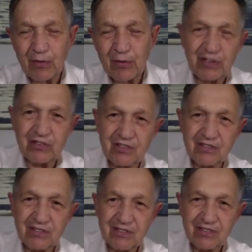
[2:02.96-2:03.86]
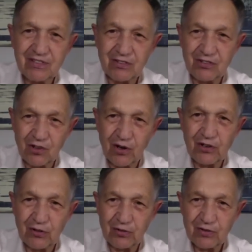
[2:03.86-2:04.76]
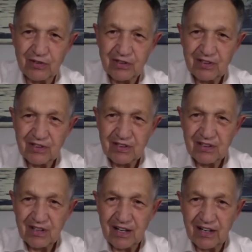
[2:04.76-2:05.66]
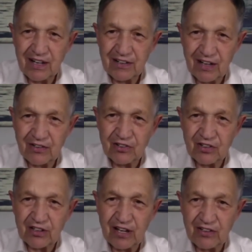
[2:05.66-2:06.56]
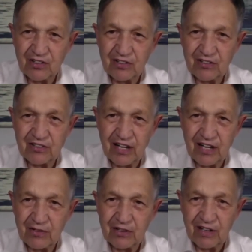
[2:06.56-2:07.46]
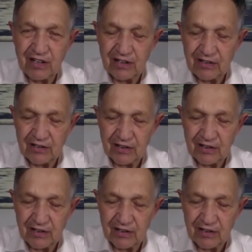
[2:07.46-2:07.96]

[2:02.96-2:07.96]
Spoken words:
pleased to join you on this occasion, David. And